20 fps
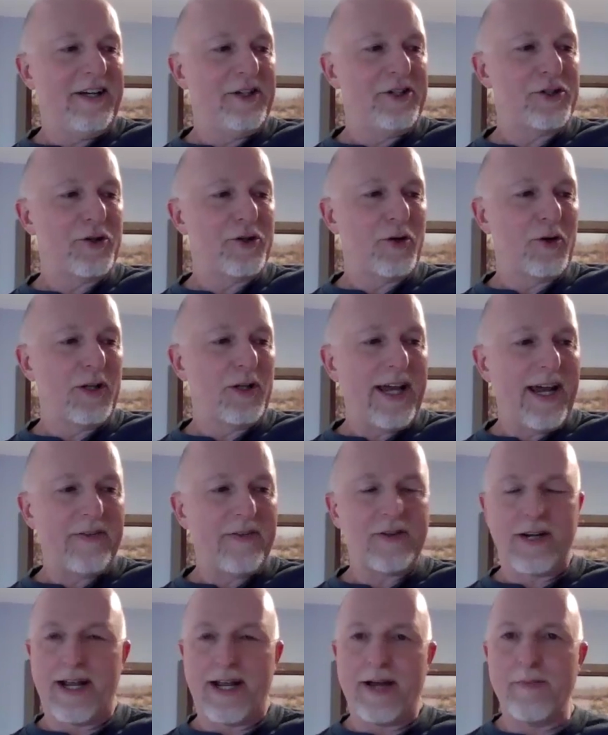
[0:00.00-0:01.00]
shortly
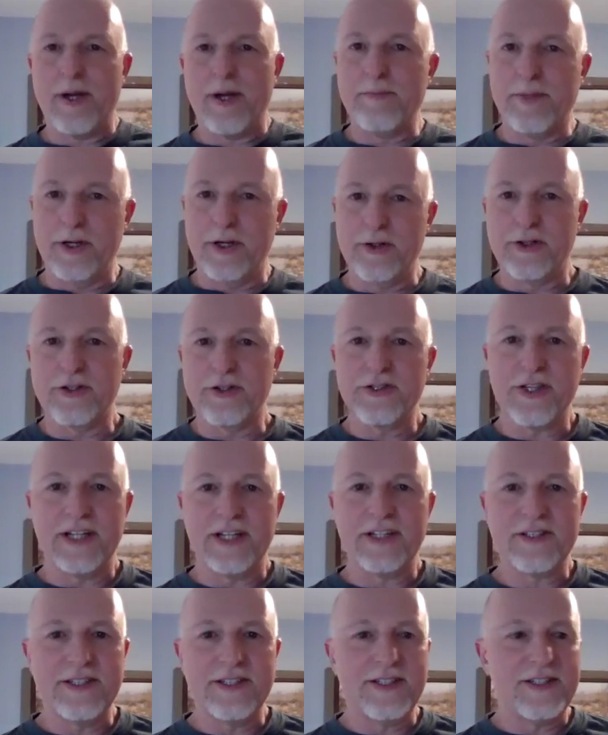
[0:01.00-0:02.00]
after I got my builder's
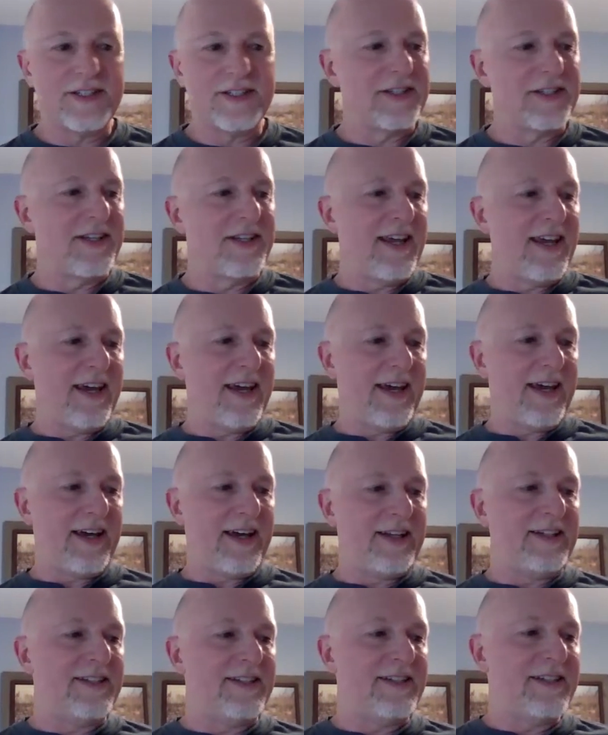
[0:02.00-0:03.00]
license
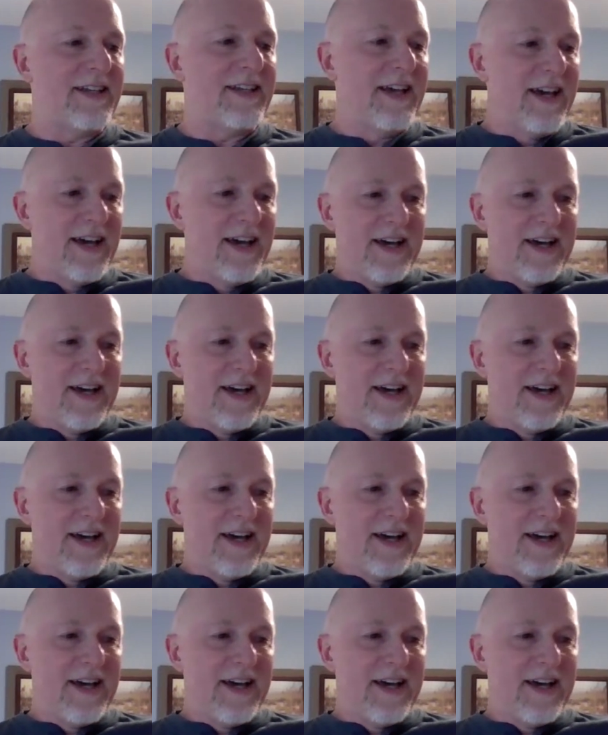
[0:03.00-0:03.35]
and